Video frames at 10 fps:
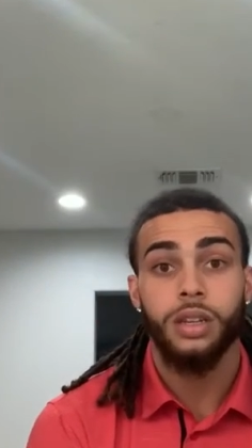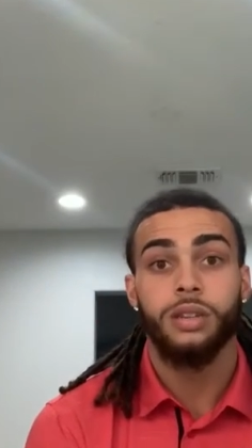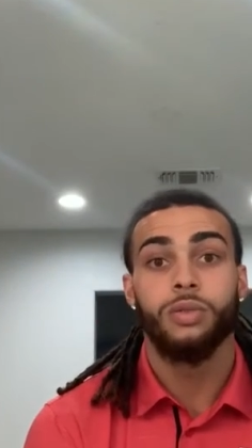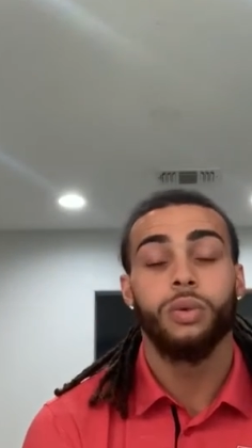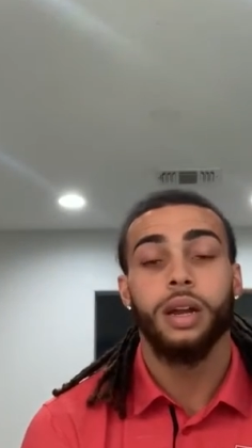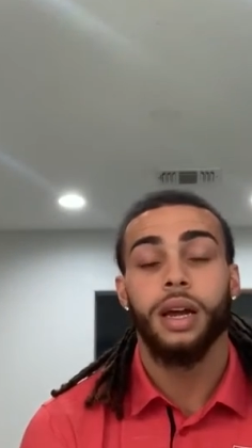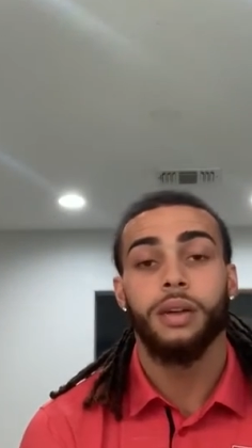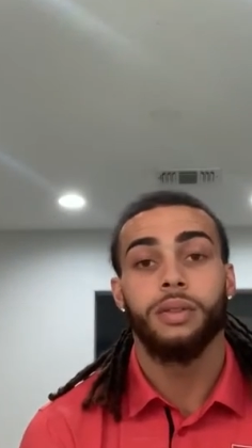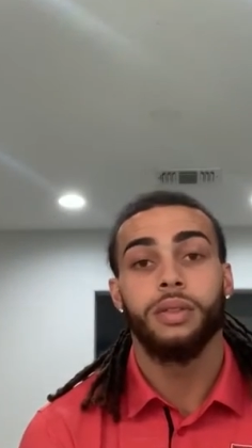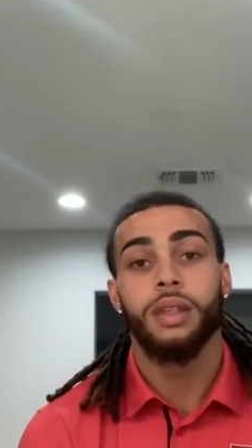You want to
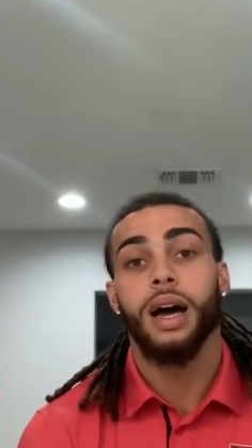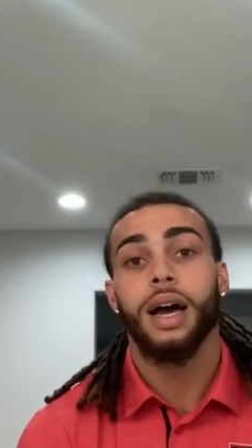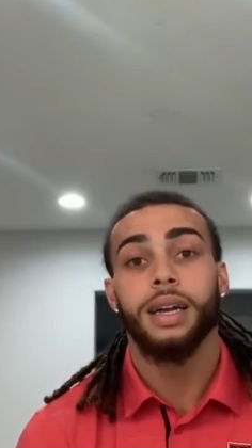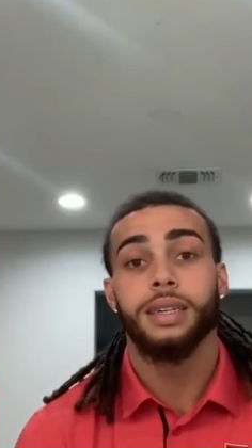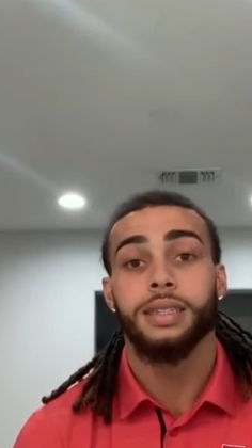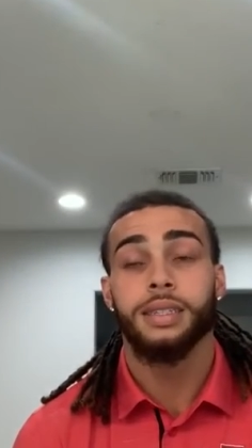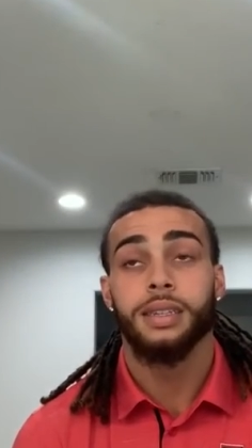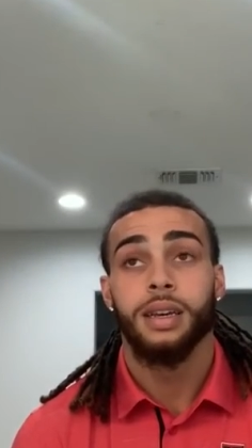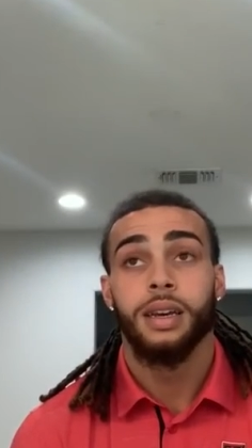have the highest